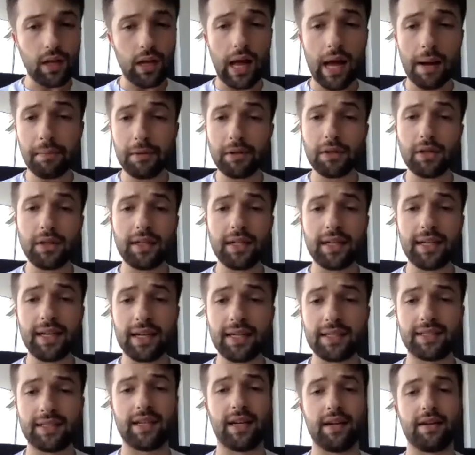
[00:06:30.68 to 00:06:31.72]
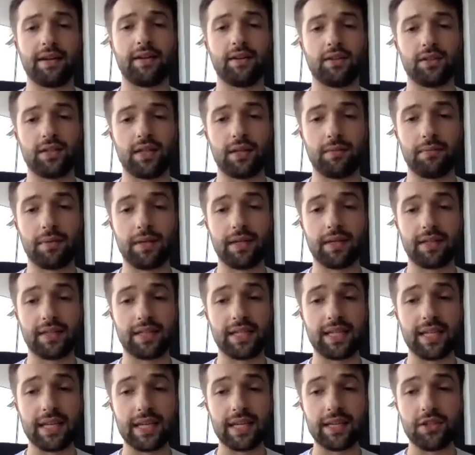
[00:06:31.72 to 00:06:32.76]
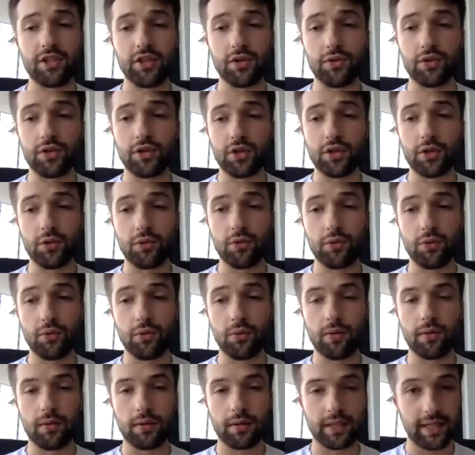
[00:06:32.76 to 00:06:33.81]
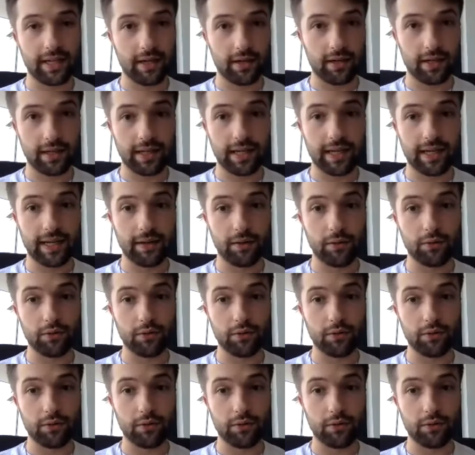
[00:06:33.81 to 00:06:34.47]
I'm going to look at a guy, Zion Nelson, because he is used to De'Ara King,